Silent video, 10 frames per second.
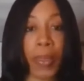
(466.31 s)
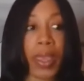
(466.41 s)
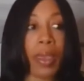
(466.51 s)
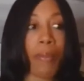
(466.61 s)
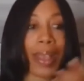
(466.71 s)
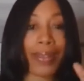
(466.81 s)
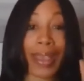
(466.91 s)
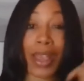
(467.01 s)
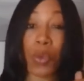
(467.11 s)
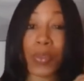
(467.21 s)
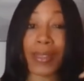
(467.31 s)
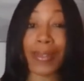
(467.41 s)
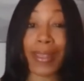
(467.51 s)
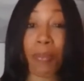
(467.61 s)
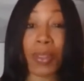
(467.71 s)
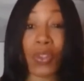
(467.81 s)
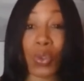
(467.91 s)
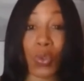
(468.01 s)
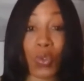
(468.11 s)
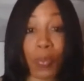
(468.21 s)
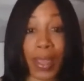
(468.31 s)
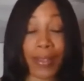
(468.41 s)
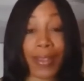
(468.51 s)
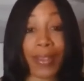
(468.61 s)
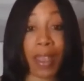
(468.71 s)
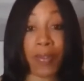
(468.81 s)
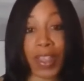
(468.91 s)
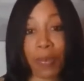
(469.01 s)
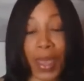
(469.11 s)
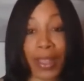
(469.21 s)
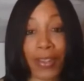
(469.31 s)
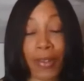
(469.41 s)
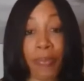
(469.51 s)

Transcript: because it helps us step into new spaces of expansion.